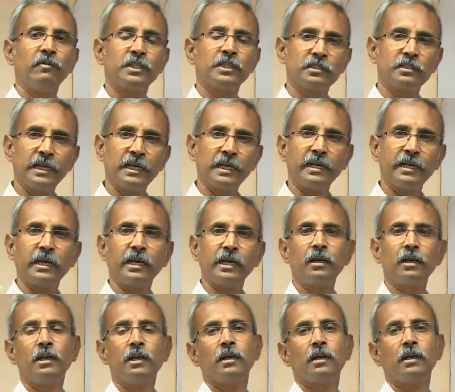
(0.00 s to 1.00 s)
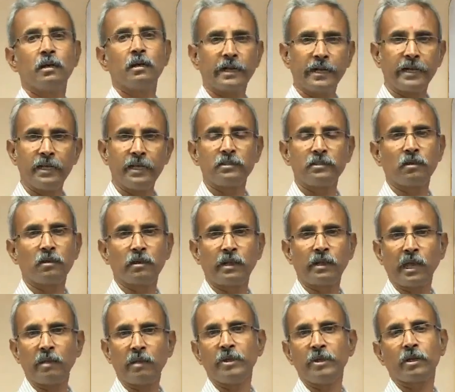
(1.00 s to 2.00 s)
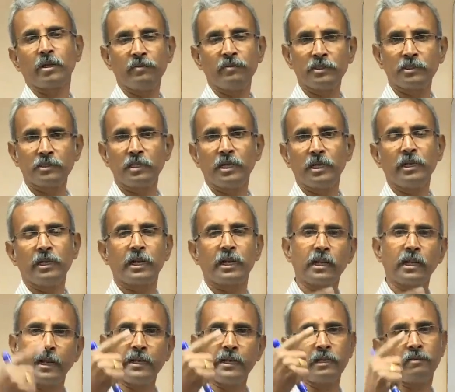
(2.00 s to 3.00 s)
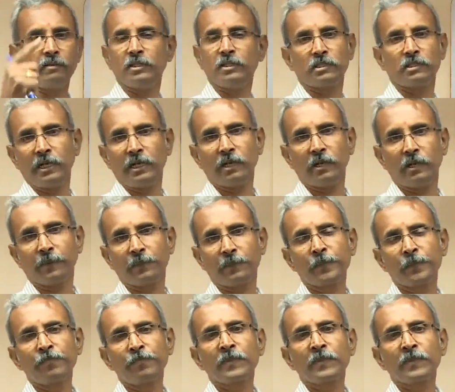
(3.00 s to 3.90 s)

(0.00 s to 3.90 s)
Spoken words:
If it's a cylinder, radius or diameter of the cylinder and height of the cylinder.